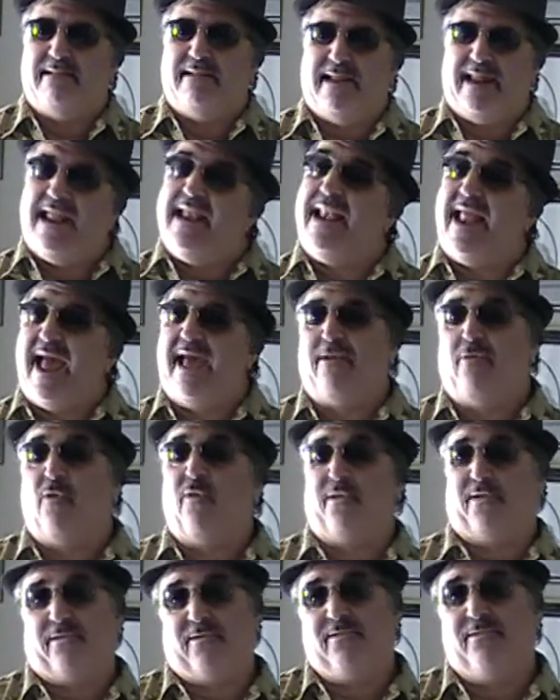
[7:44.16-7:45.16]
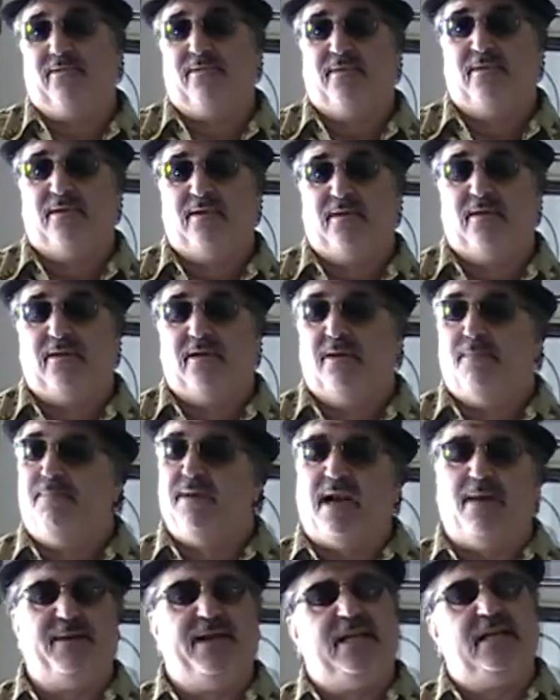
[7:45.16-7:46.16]
In that order. But
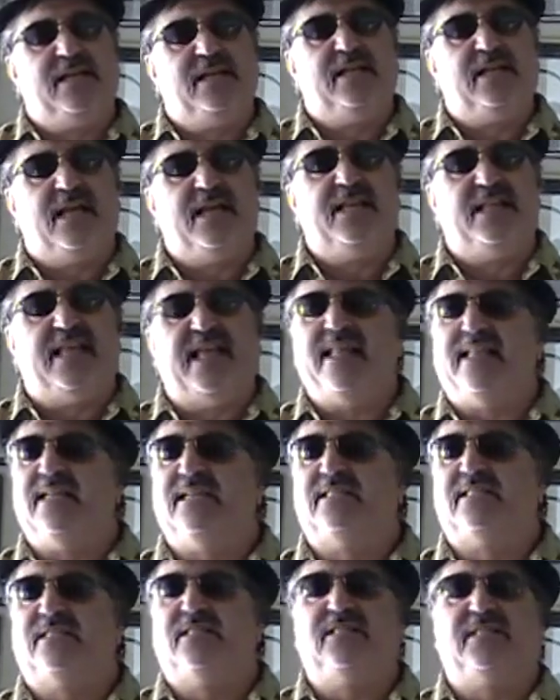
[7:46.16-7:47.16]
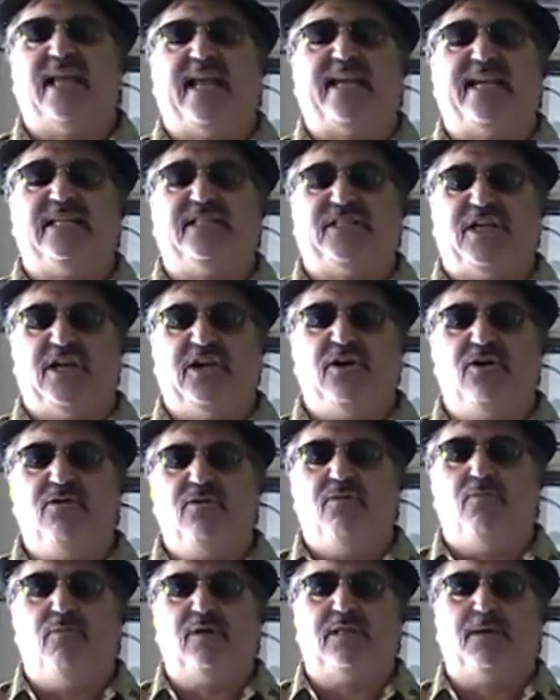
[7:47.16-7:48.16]
I mean, they continue
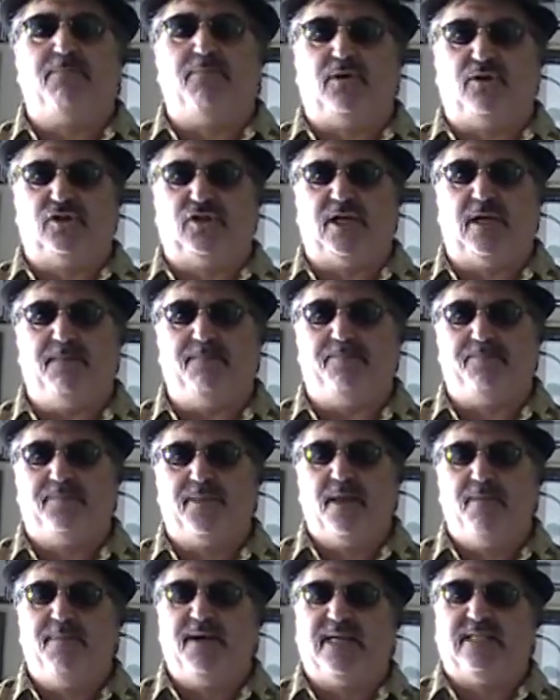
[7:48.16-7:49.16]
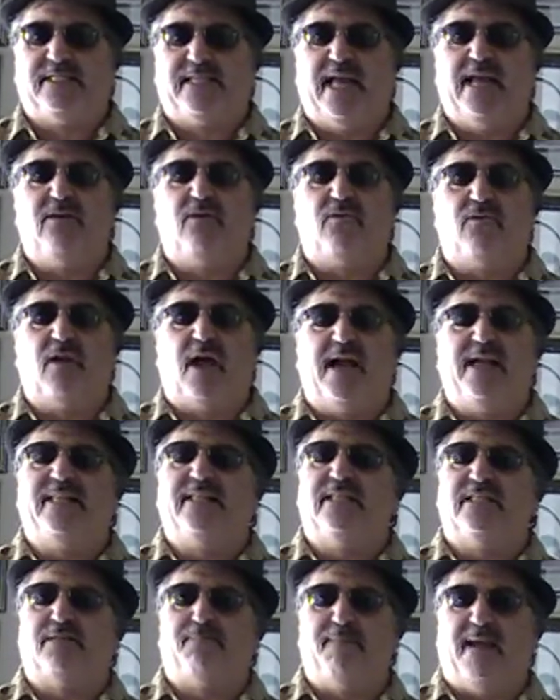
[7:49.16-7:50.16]
with the bullshit because they don't like
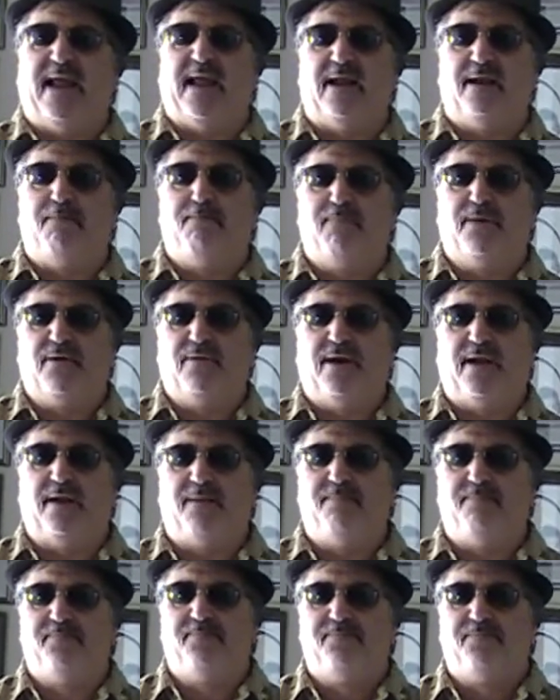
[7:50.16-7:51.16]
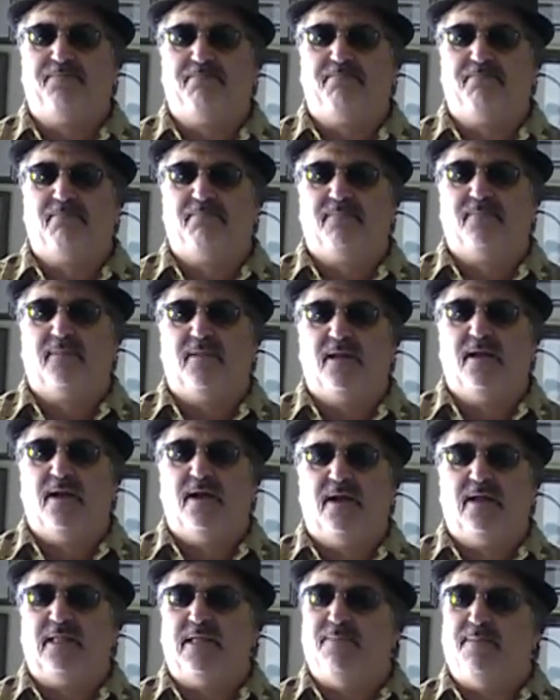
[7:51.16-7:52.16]
this man. Period.
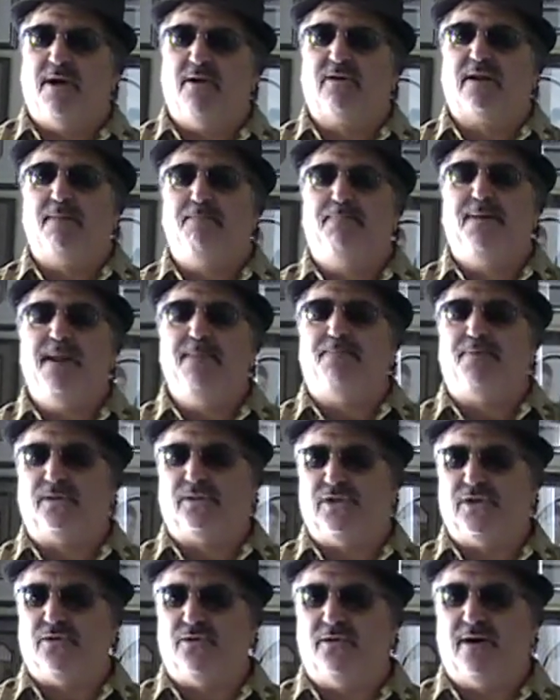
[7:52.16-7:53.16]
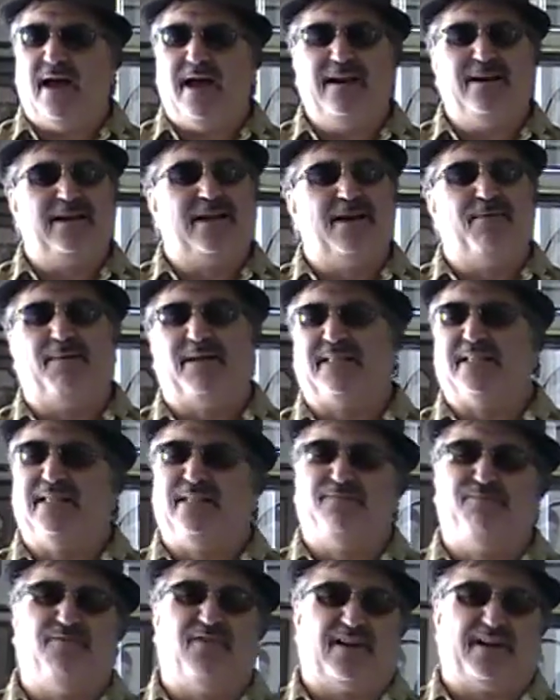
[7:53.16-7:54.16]
The American people do. I don't care about these
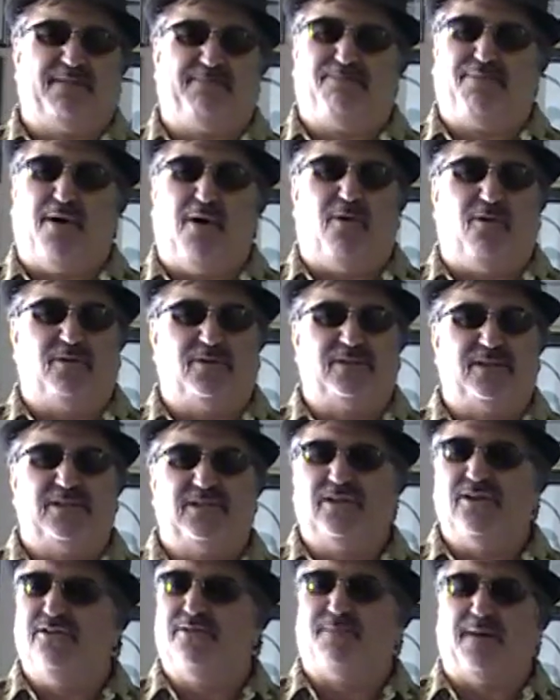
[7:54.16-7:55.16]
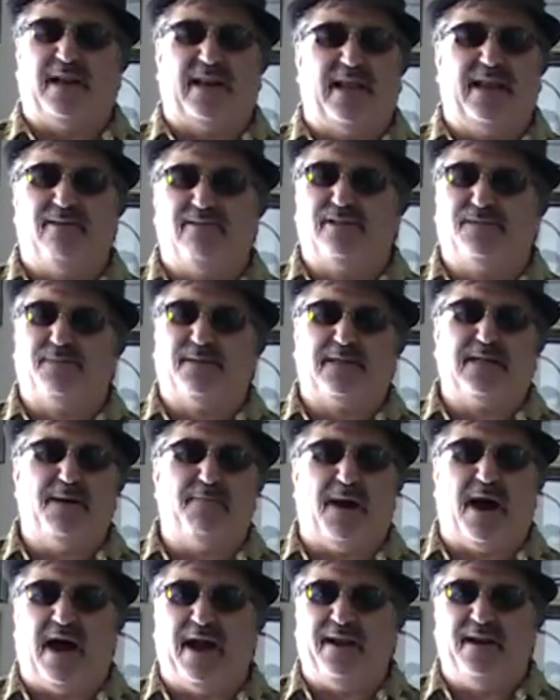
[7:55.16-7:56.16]
fucking polls. Excuse my language, but come
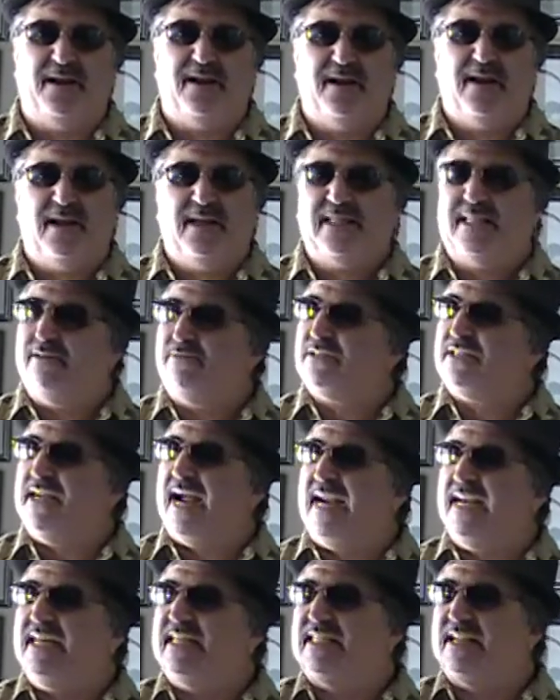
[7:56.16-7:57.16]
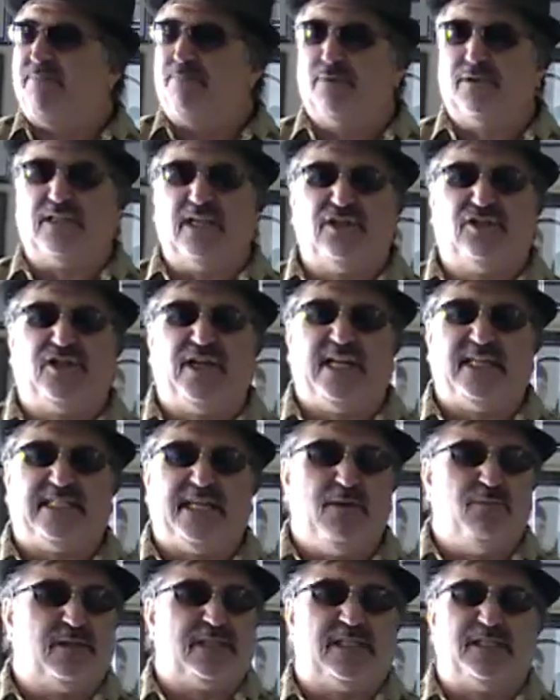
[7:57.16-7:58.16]
on. There was 97% chance
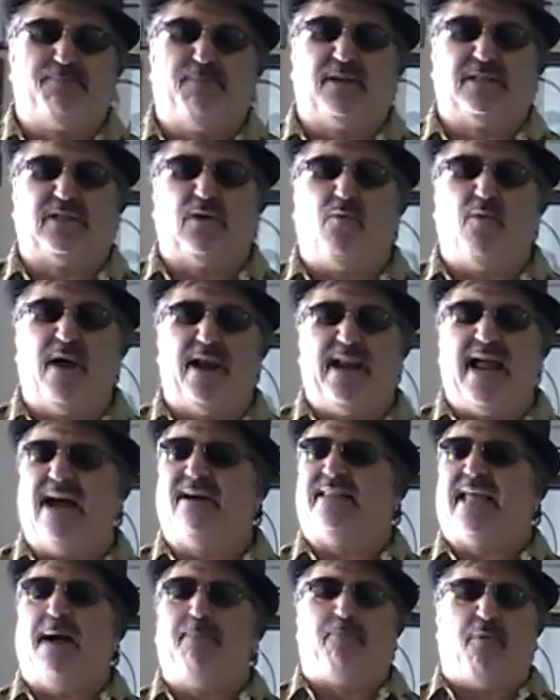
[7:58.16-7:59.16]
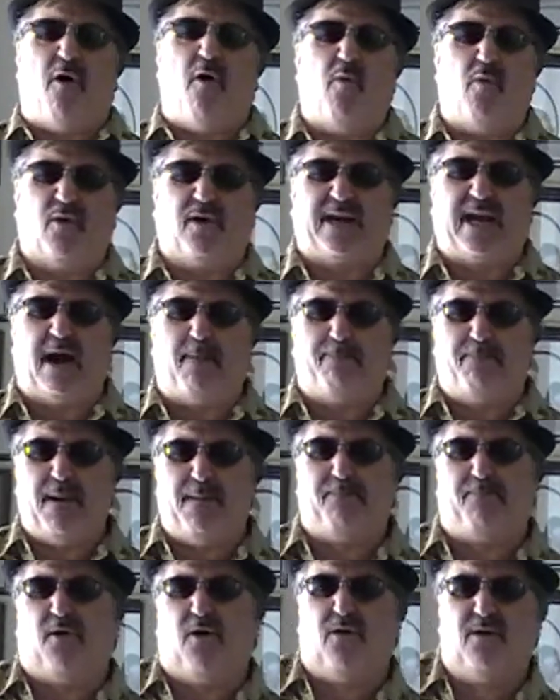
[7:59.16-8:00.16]
he wasn't supposed to win. How'd that poll work out,
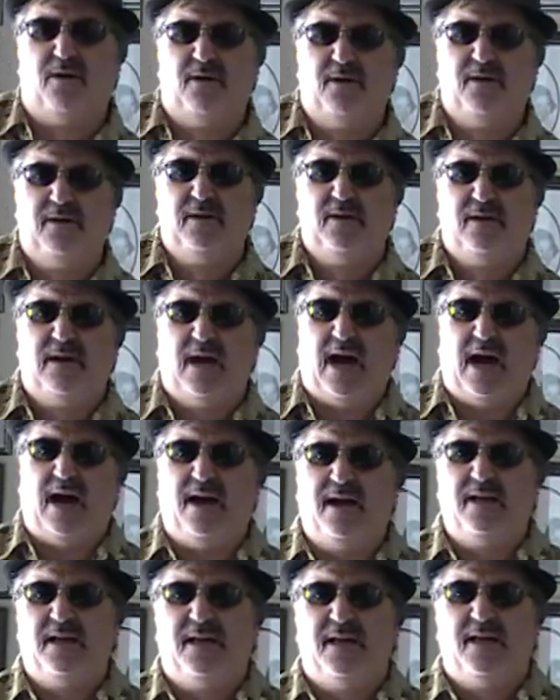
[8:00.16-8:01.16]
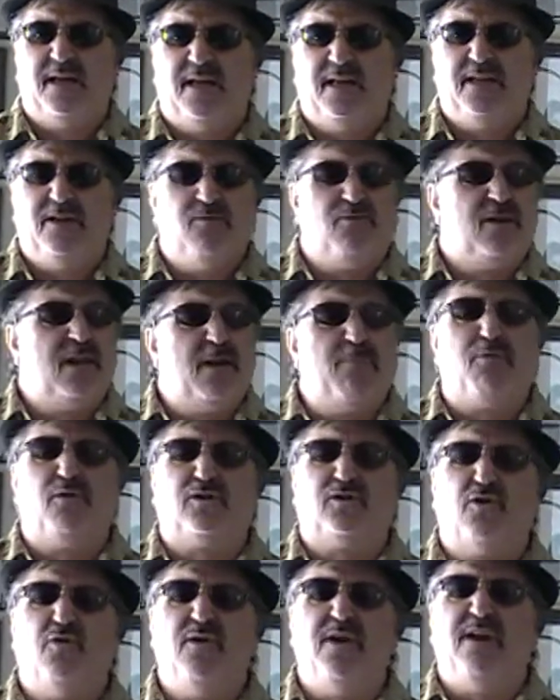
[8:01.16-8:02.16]
people? Huh? You liberals,
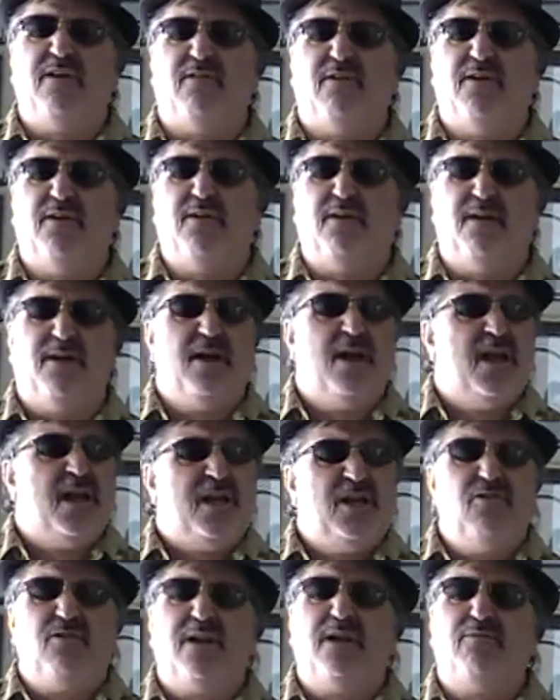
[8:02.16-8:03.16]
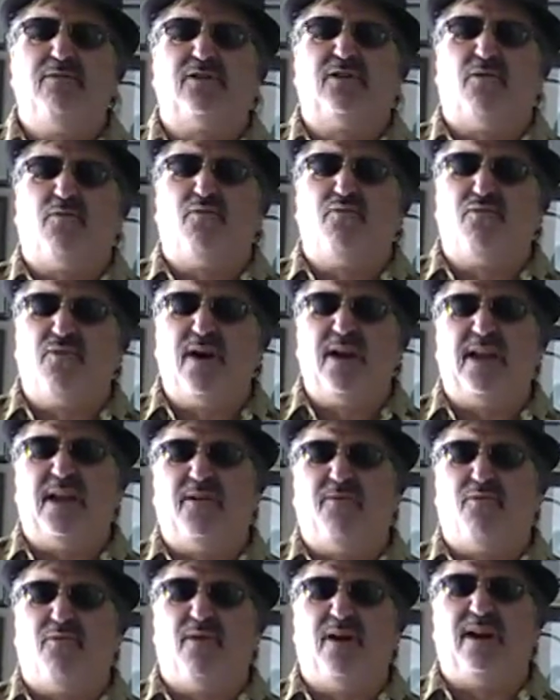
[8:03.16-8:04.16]
who are you? You liberals are really,
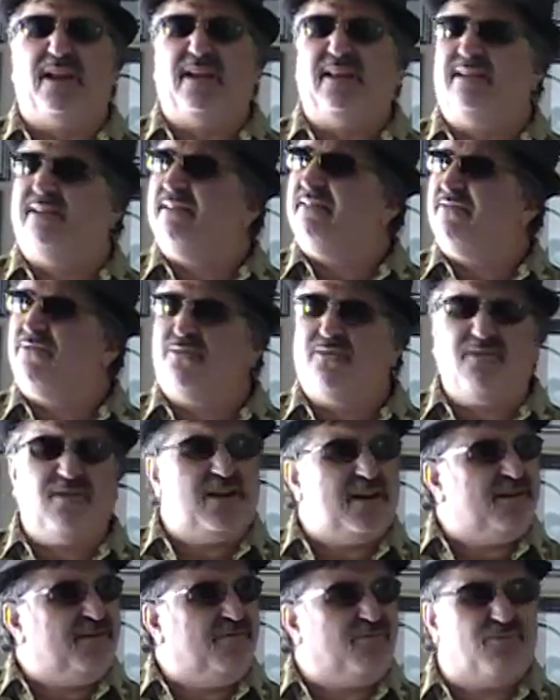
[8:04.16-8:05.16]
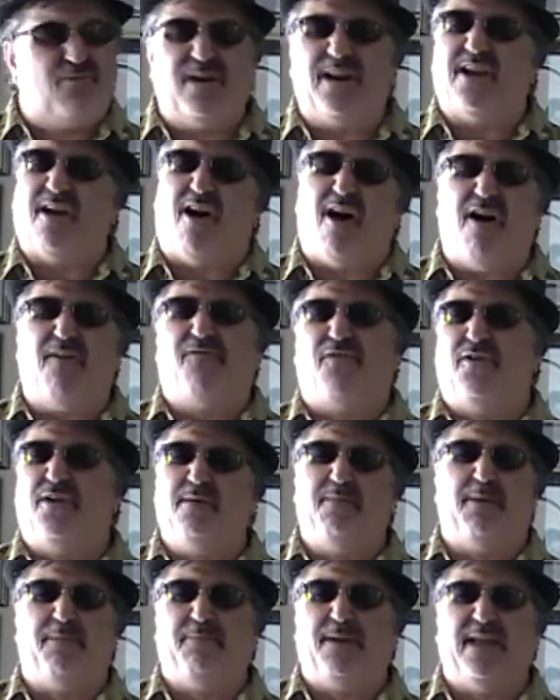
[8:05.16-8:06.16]
really, really, really awful
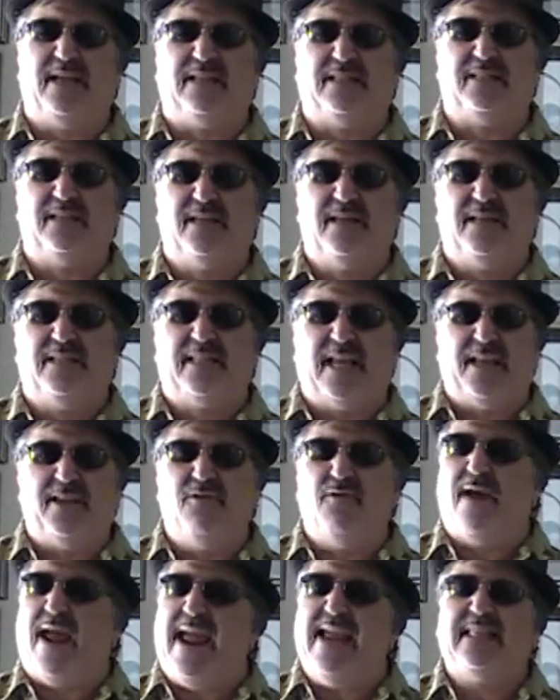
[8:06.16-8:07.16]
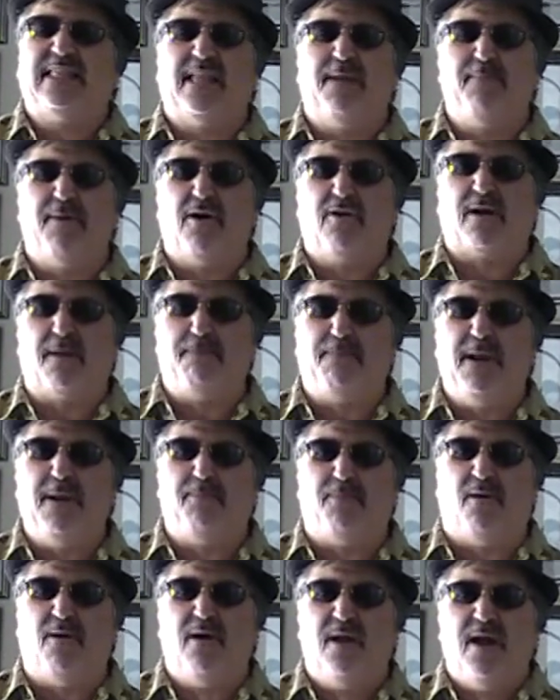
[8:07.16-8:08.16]
human beings. That you hate the American
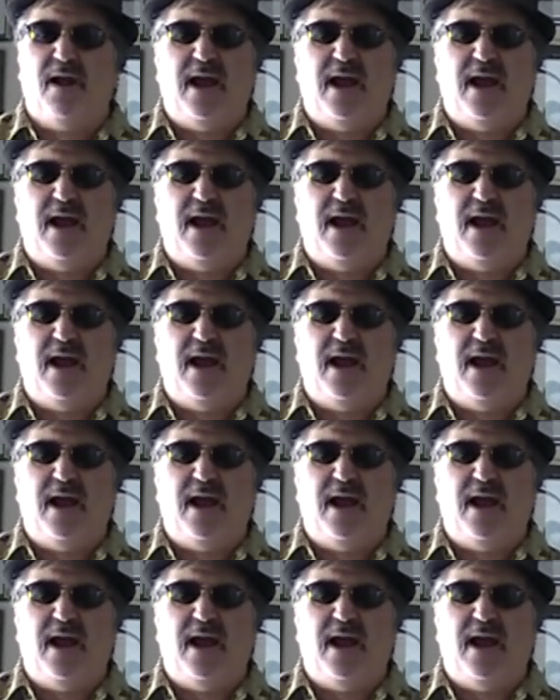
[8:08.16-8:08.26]
people.